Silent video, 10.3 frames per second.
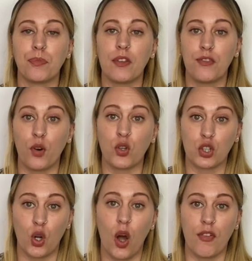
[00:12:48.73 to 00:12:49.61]

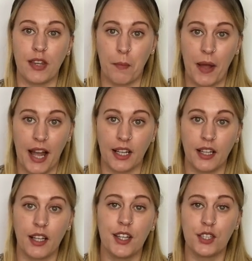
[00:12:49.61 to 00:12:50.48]
photo of that bag.
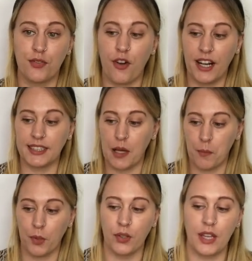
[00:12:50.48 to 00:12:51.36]
So for
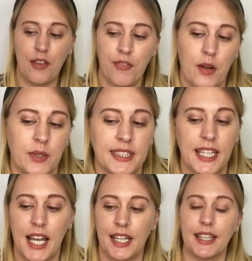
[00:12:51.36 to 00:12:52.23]
example, if I was
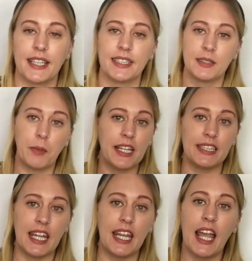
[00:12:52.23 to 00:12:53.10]
selling this
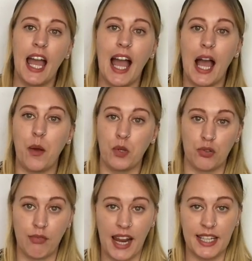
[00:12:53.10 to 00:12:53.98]
Speedy, I would
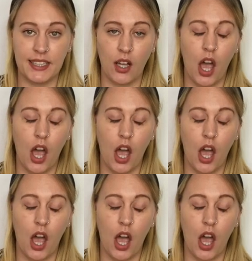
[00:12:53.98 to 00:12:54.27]
write